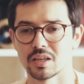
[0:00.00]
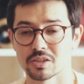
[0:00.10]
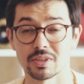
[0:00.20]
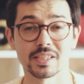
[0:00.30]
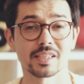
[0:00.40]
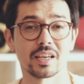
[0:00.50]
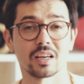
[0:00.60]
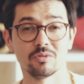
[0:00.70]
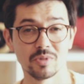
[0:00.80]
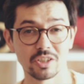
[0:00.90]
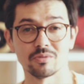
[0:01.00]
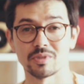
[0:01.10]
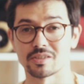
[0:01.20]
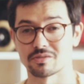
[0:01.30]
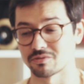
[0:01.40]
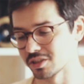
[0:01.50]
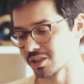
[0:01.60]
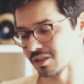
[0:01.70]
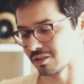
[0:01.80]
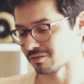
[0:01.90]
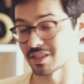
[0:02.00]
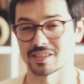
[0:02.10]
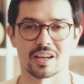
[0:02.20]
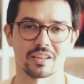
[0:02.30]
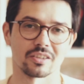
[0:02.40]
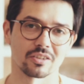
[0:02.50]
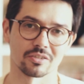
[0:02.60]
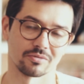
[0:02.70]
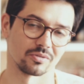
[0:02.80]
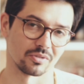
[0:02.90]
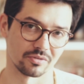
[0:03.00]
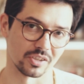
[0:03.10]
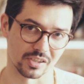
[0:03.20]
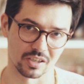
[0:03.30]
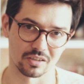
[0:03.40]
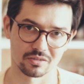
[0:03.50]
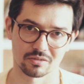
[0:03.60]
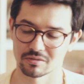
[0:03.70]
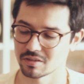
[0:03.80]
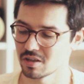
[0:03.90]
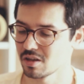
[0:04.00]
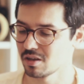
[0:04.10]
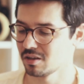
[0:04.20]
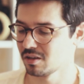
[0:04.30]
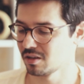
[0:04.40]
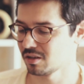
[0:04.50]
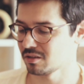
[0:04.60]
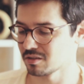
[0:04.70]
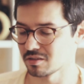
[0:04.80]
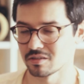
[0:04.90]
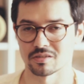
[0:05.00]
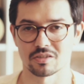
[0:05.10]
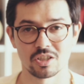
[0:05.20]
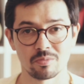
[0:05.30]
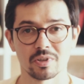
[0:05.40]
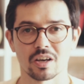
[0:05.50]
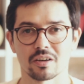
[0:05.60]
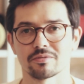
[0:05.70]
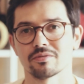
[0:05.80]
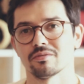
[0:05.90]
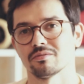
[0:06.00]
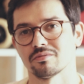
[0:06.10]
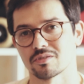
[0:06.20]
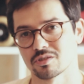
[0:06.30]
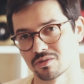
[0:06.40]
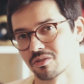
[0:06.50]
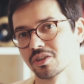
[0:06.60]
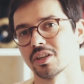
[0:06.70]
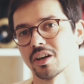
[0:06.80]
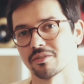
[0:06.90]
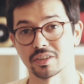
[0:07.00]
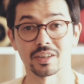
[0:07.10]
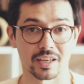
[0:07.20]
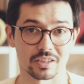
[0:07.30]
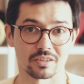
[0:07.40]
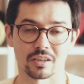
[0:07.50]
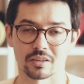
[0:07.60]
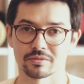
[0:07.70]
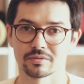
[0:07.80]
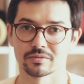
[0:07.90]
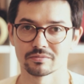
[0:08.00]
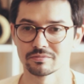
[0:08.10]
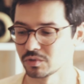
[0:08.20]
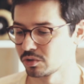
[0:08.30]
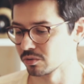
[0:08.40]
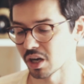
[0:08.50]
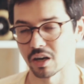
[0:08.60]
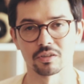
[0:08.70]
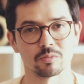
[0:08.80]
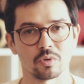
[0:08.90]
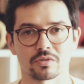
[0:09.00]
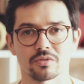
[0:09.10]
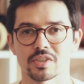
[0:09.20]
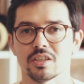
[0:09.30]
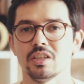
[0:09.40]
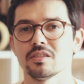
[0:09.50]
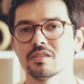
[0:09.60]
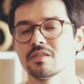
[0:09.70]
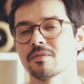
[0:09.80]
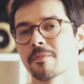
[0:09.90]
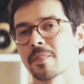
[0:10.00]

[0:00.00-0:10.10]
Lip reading: So let's say aluminium is really the standard for free skate. It's cheap enough, strong enough, and light enough to cover most of the needs.